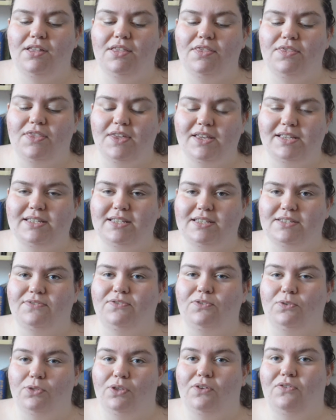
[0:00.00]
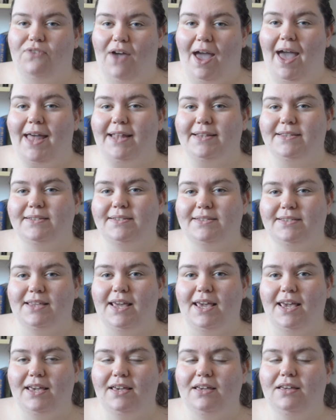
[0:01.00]
this is for the fans
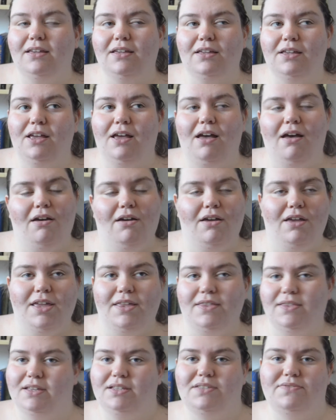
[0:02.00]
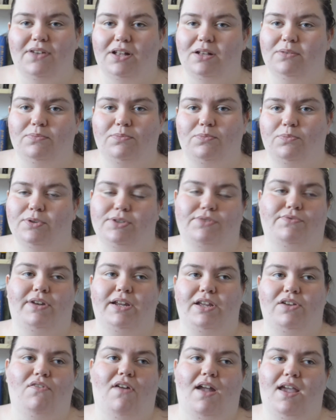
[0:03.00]
thing in this film was
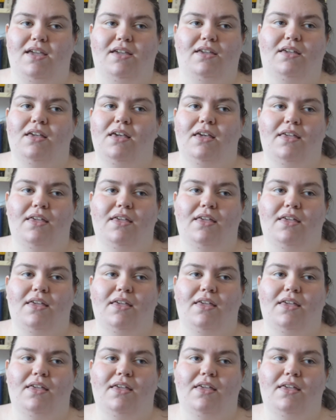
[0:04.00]
really great.